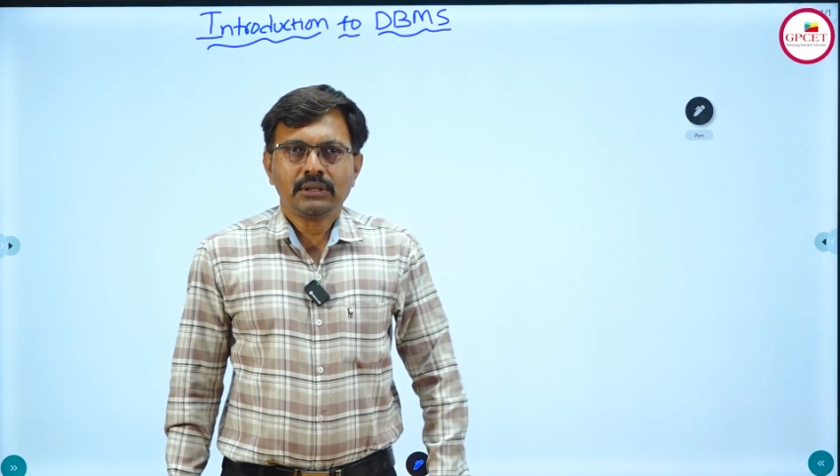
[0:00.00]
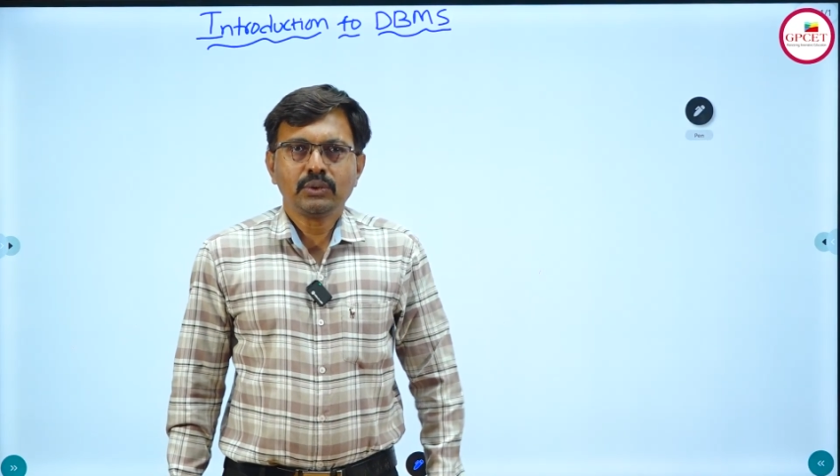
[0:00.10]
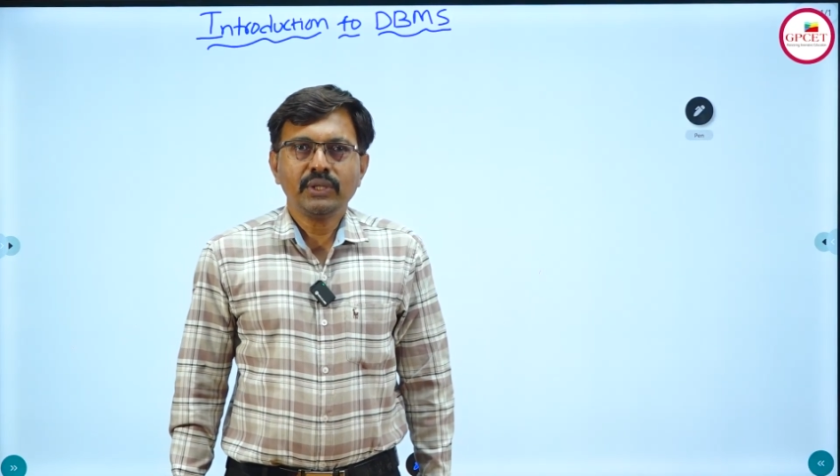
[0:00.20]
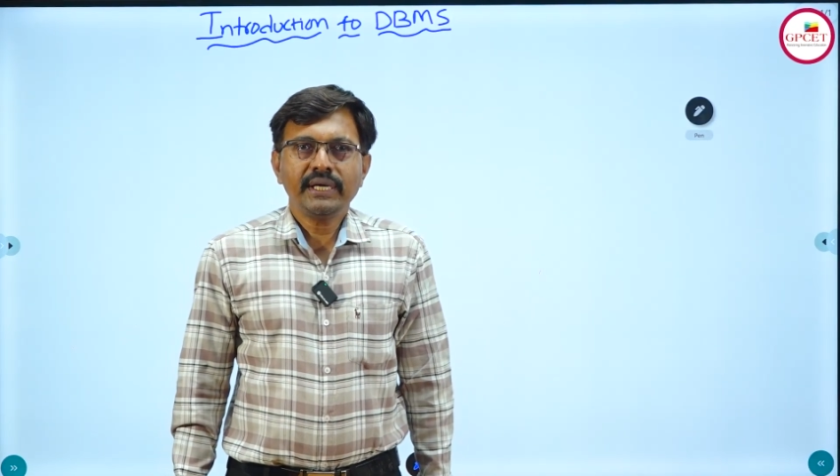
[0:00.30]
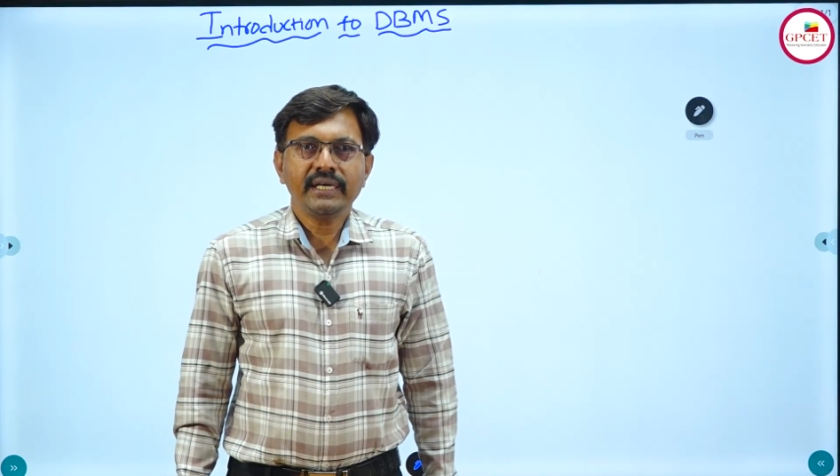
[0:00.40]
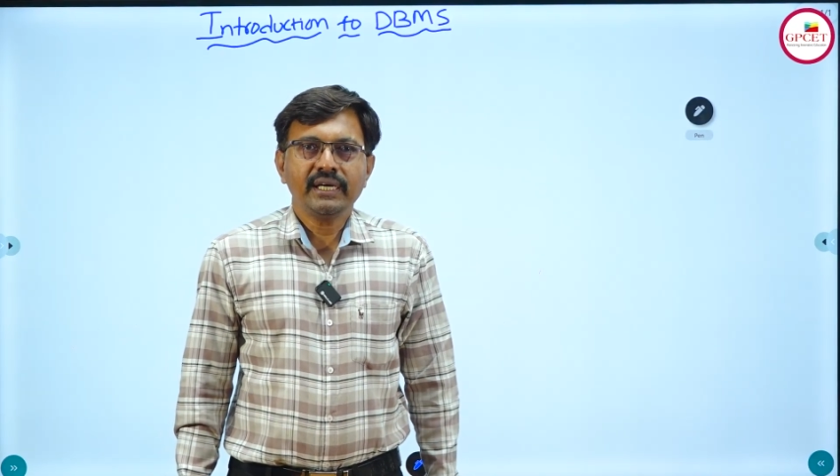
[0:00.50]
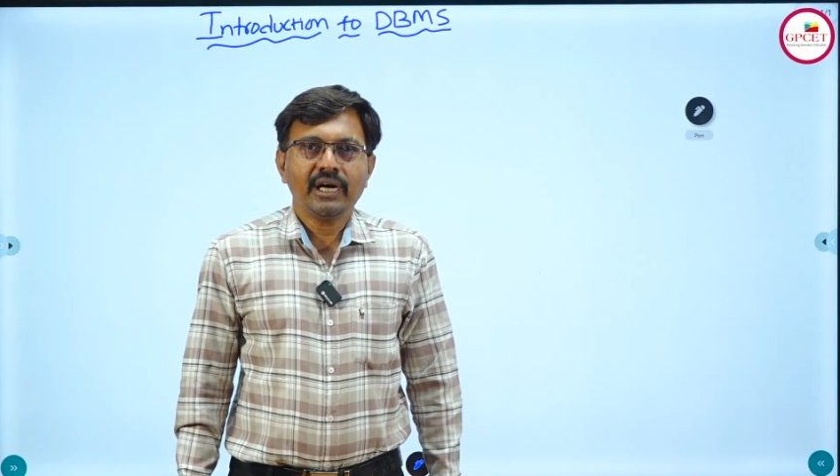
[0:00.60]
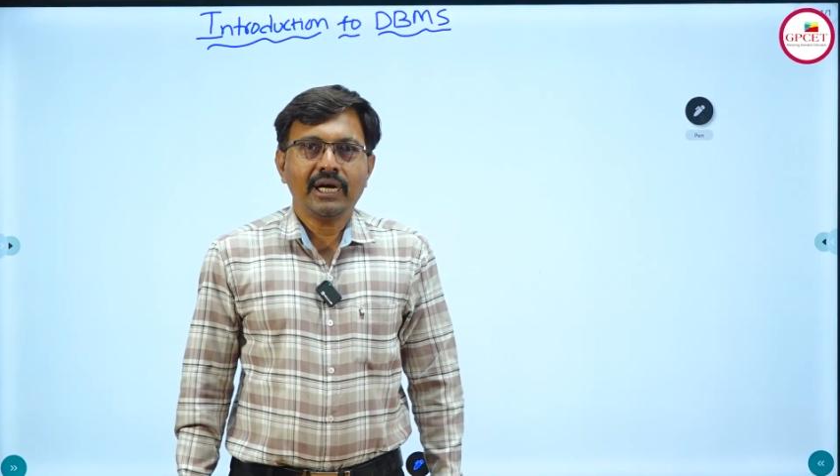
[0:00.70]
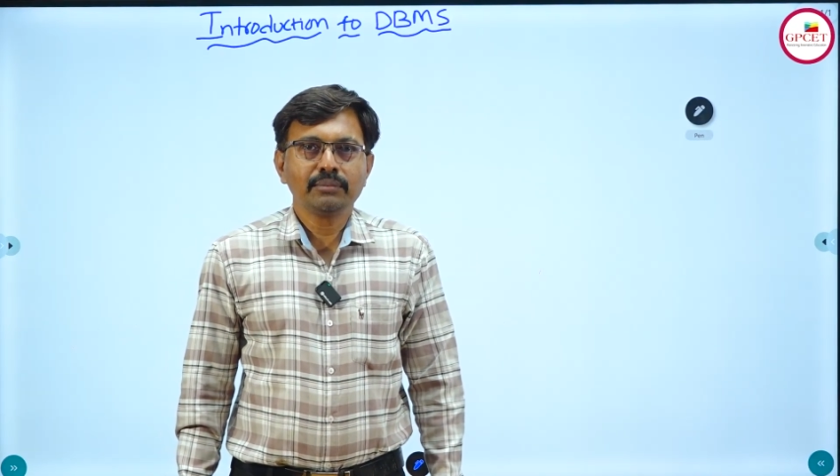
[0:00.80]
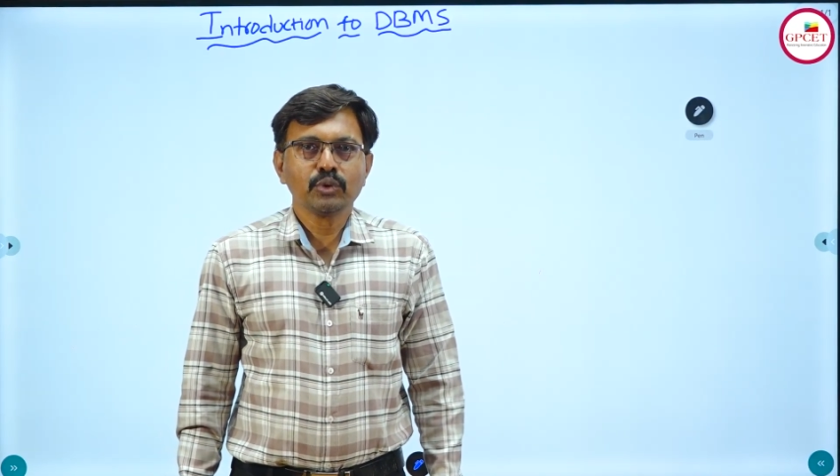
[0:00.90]
Today
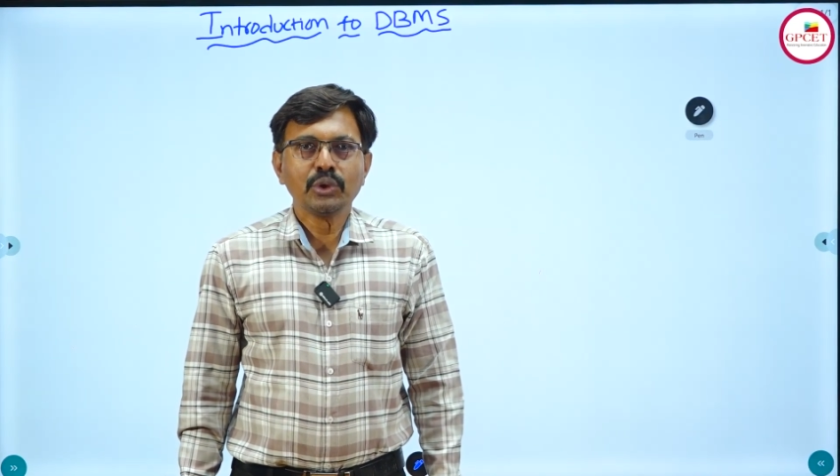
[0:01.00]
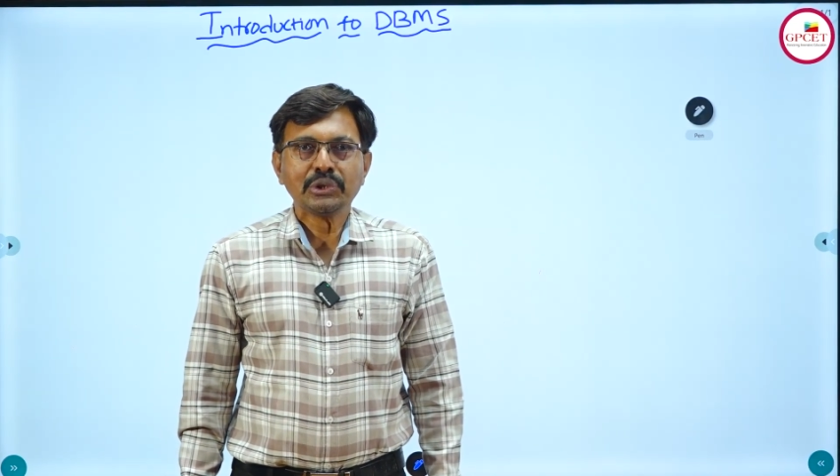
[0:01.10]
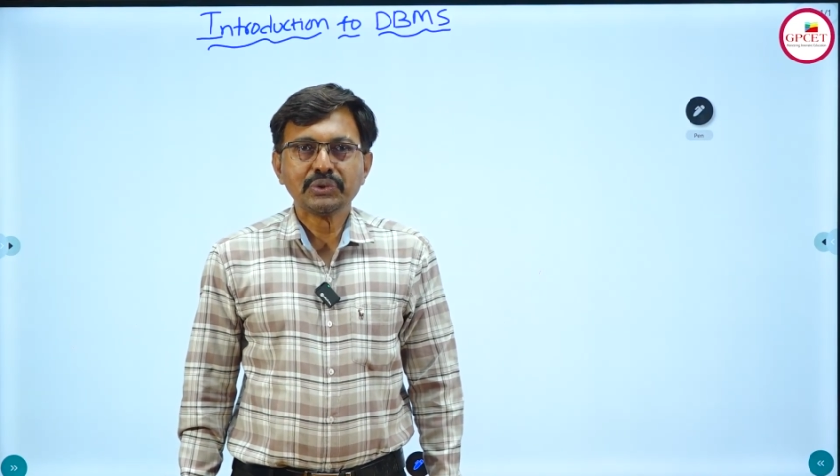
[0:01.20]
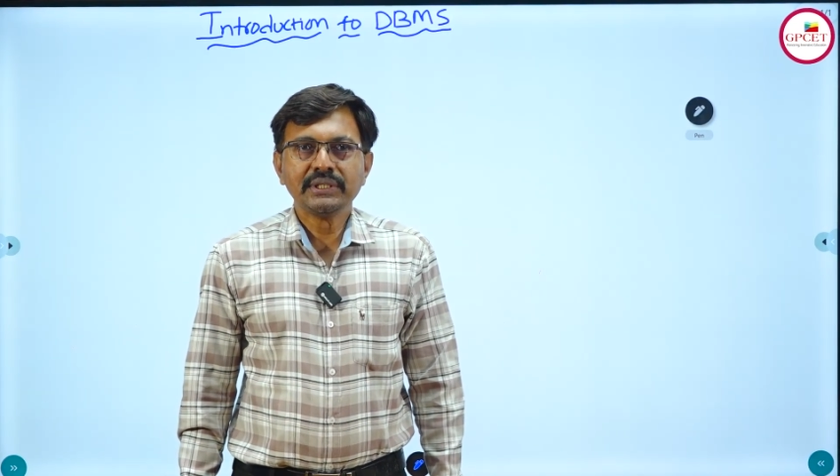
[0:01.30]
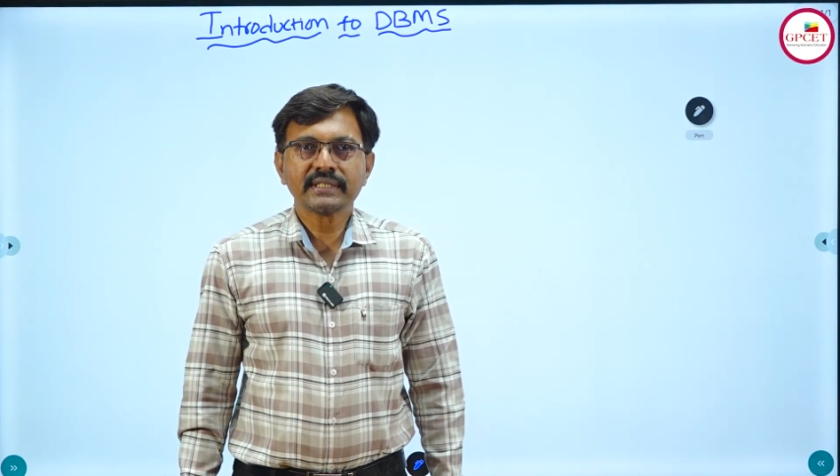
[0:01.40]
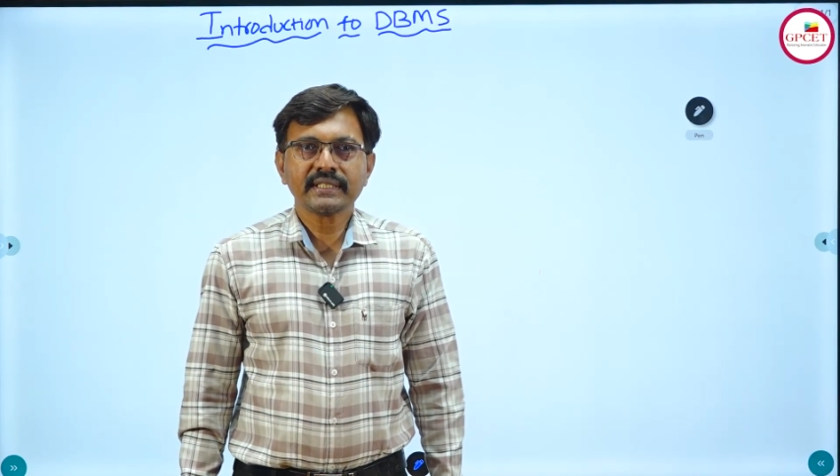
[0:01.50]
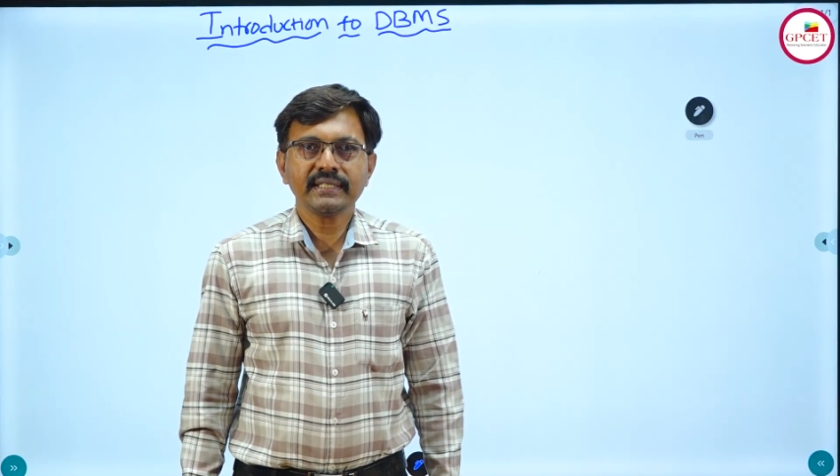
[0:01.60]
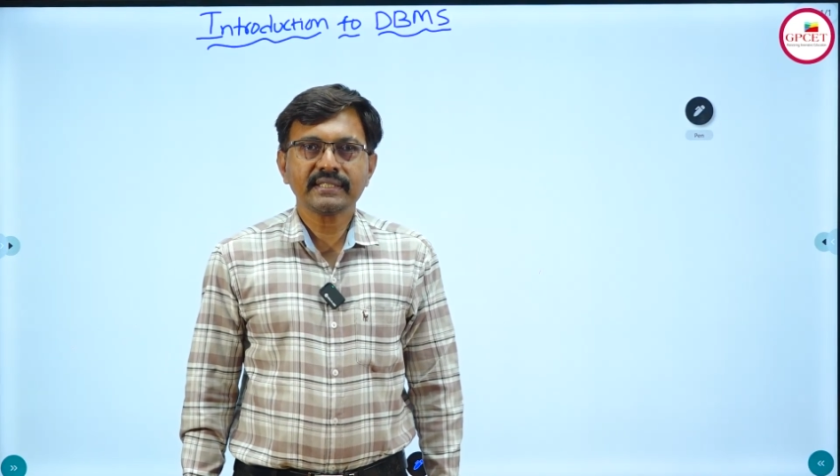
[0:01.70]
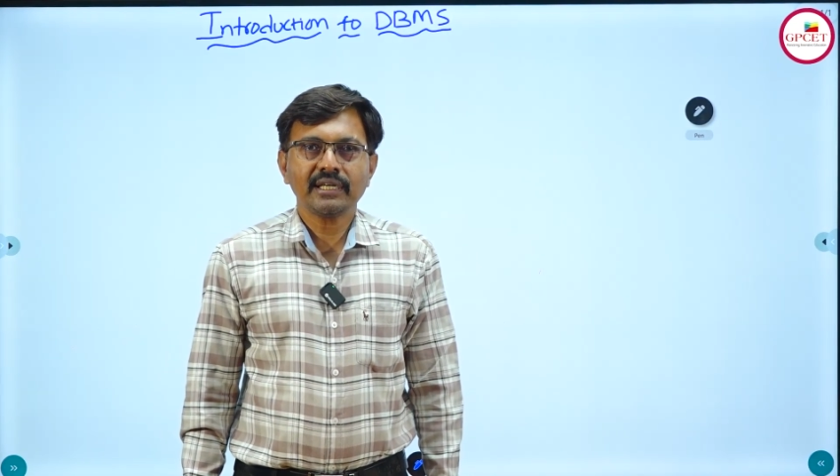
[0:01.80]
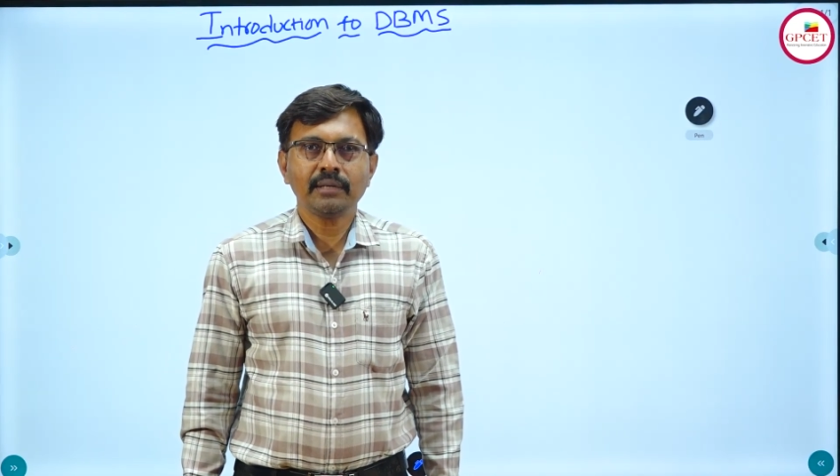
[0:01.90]
I am going to
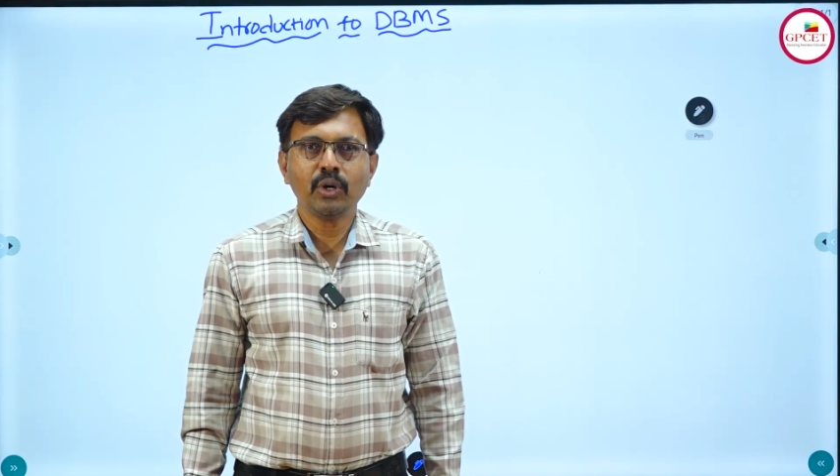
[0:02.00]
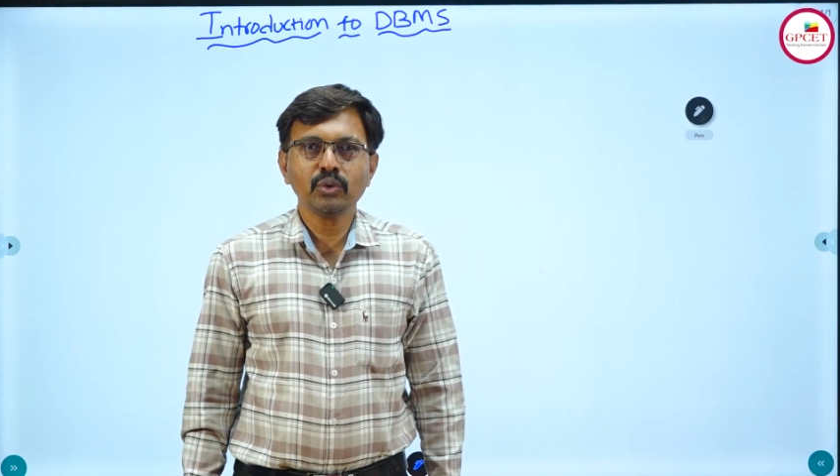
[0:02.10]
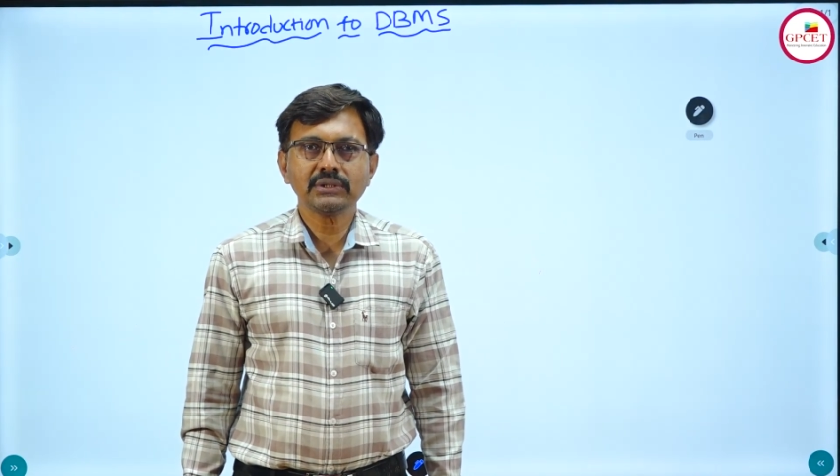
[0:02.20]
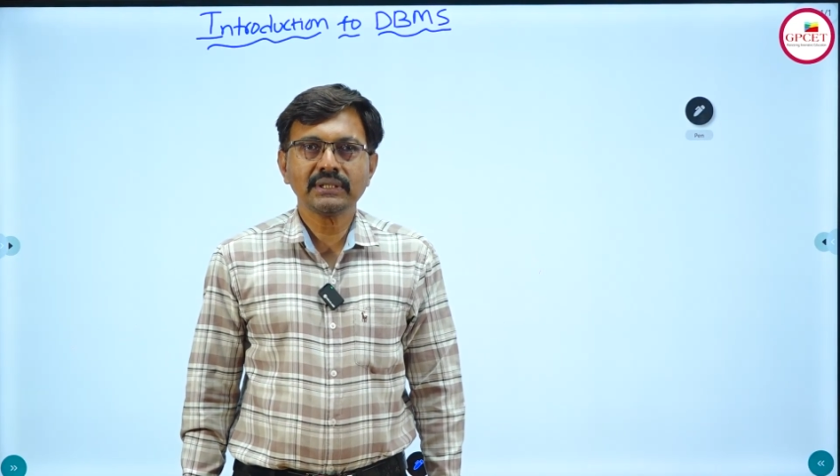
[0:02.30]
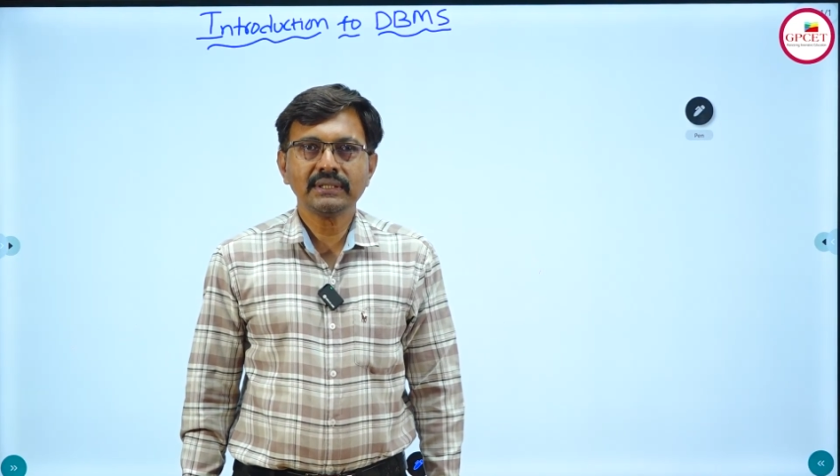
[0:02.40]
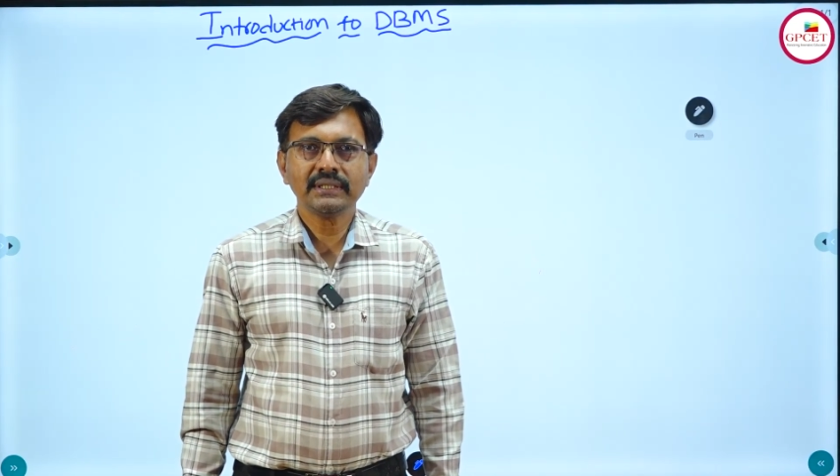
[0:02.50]
discuss about